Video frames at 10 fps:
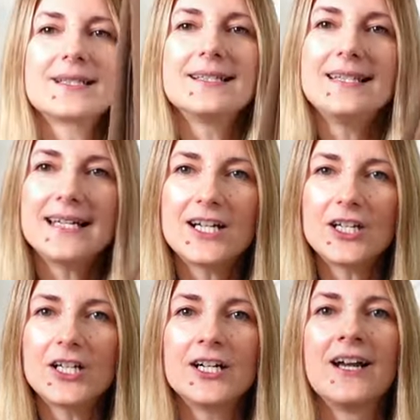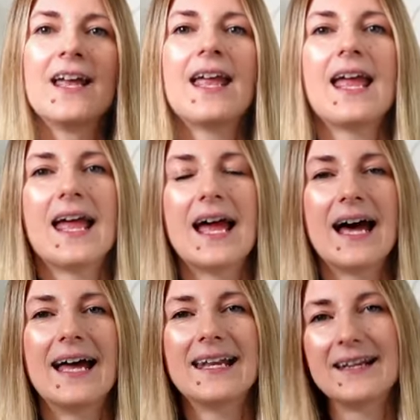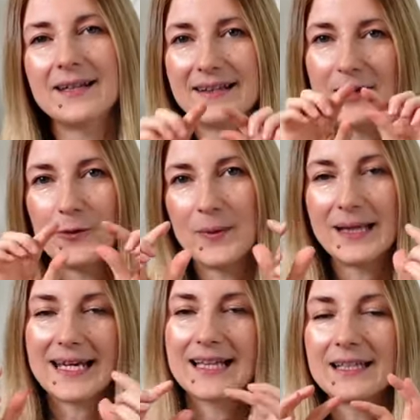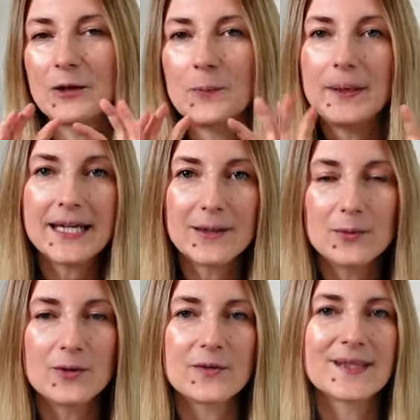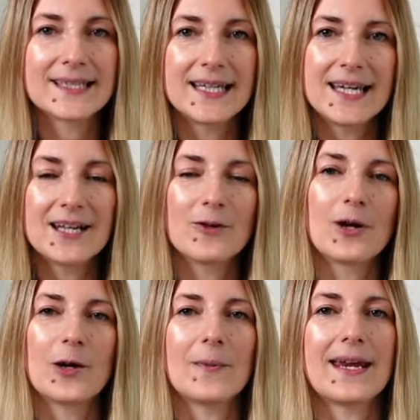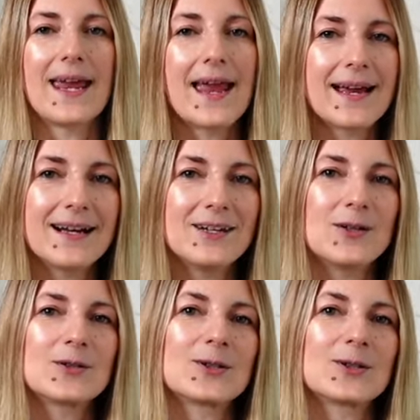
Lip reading: sneaker and there will be like a little peekaboo of skin around my ankle.